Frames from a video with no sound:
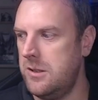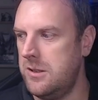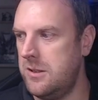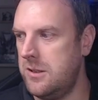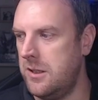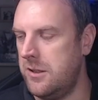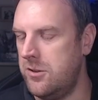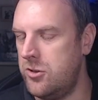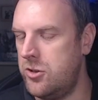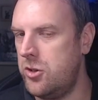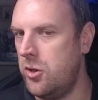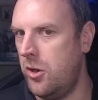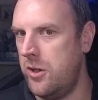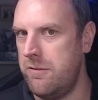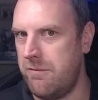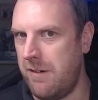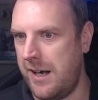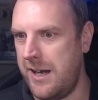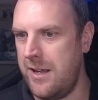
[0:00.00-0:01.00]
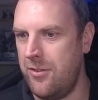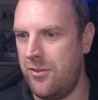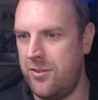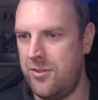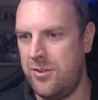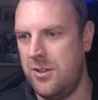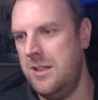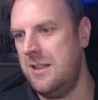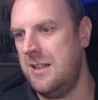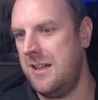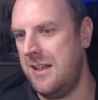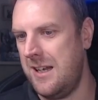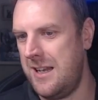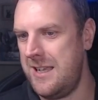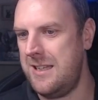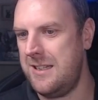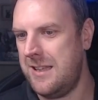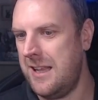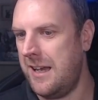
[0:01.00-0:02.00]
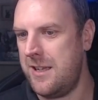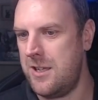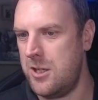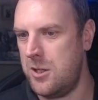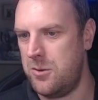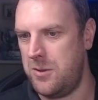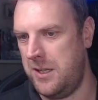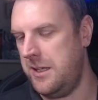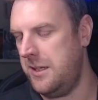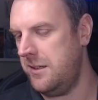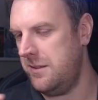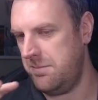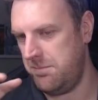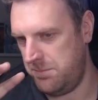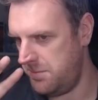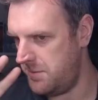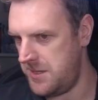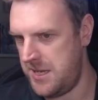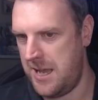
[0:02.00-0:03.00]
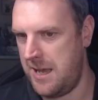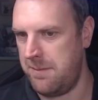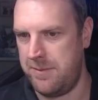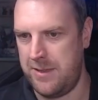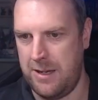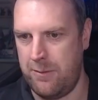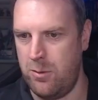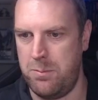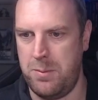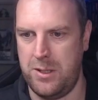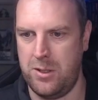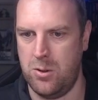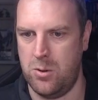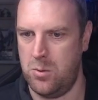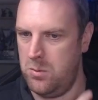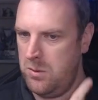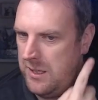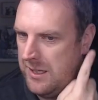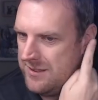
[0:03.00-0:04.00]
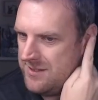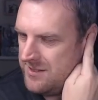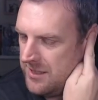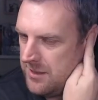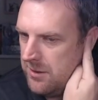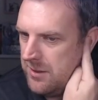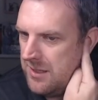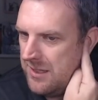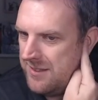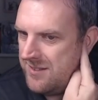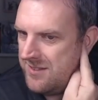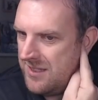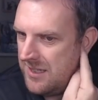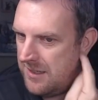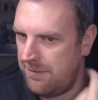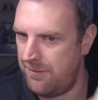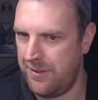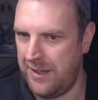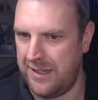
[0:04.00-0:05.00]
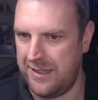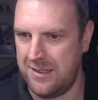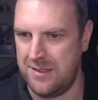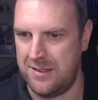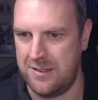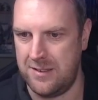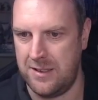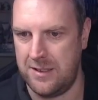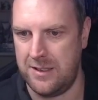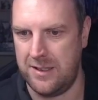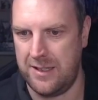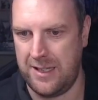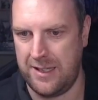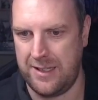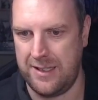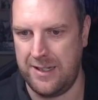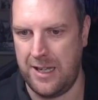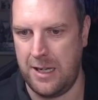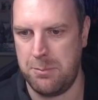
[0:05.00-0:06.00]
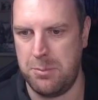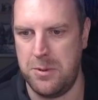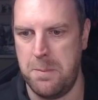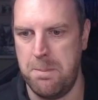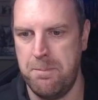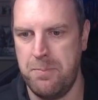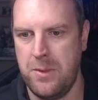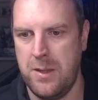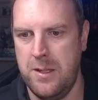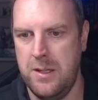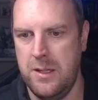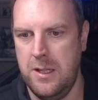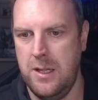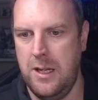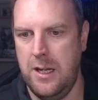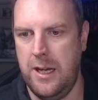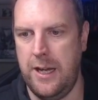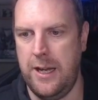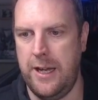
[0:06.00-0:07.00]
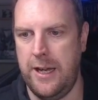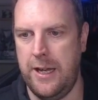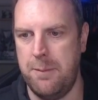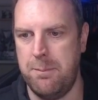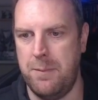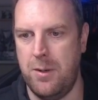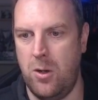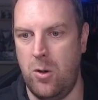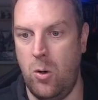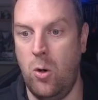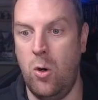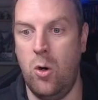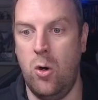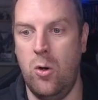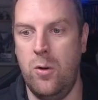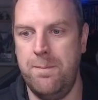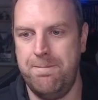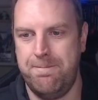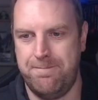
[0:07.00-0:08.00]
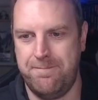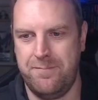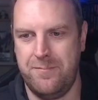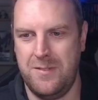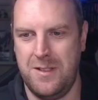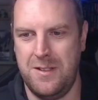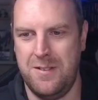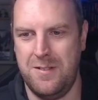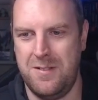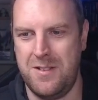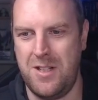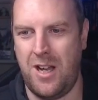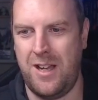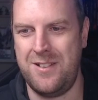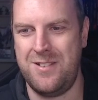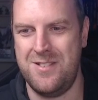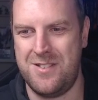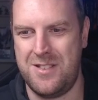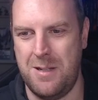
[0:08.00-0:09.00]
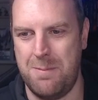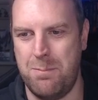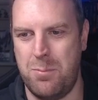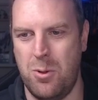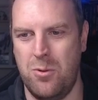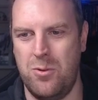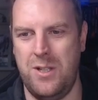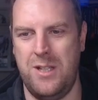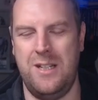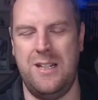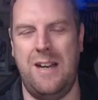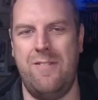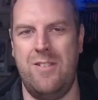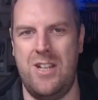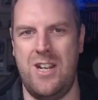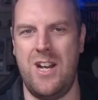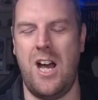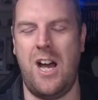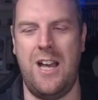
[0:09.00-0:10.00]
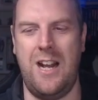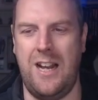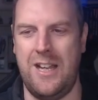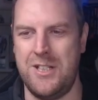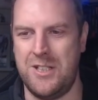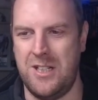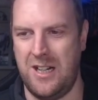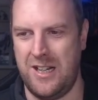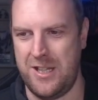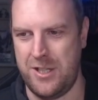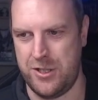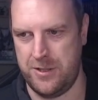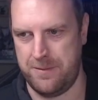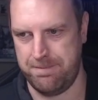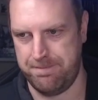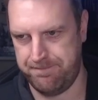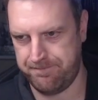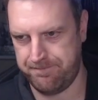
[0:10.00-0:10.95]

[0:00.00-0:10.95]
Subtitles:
can join Wraiths, lead that unit. Yeah, that would be cool. Let's see if that can happen. Or nice and simple, you can have an Annihilation Legion,